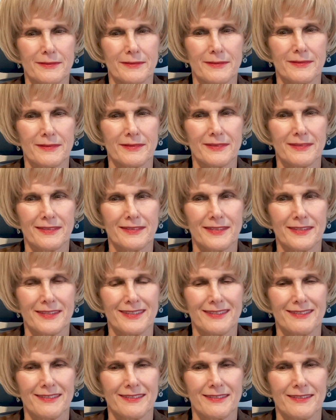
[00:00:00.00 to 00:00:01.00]

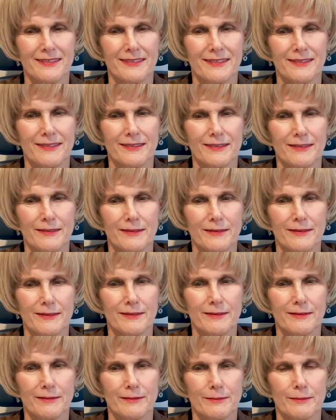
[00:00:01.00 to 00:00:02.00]

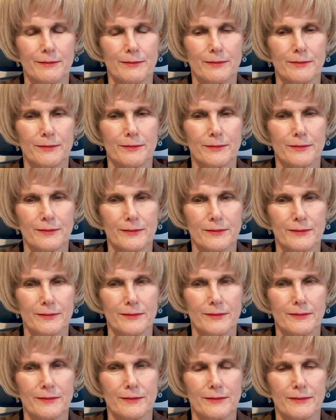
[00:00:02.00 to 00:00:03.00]

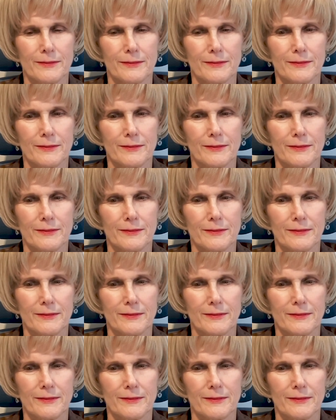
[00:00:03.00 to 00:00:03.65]
This person isn't speaking.